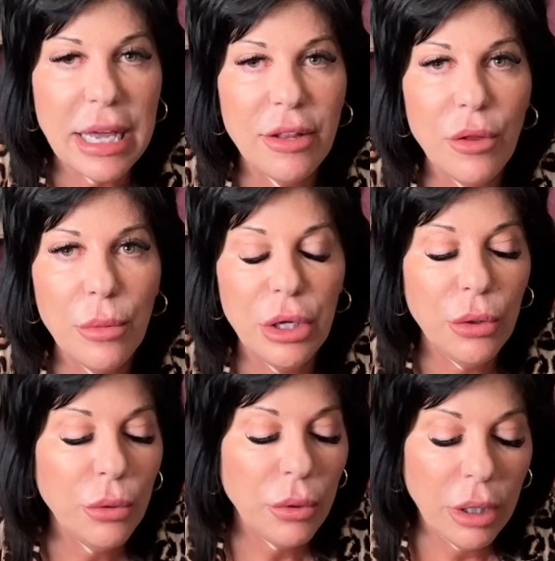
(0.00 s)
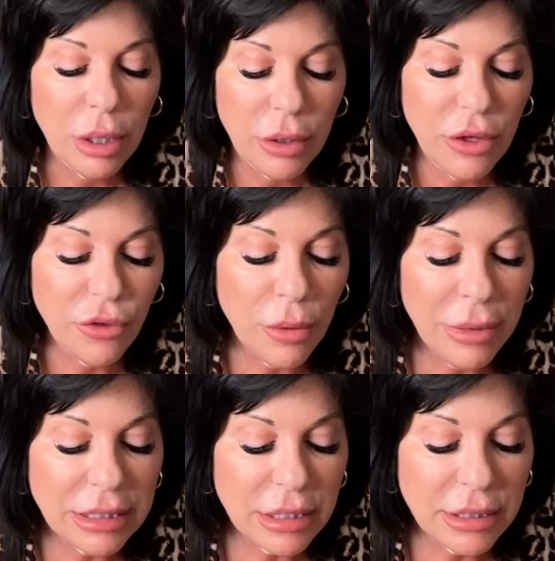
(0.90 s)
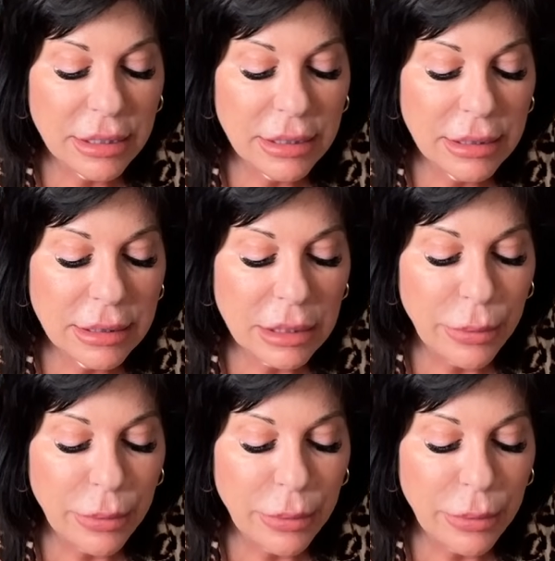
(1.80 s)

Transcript: and the Moon. These are messages.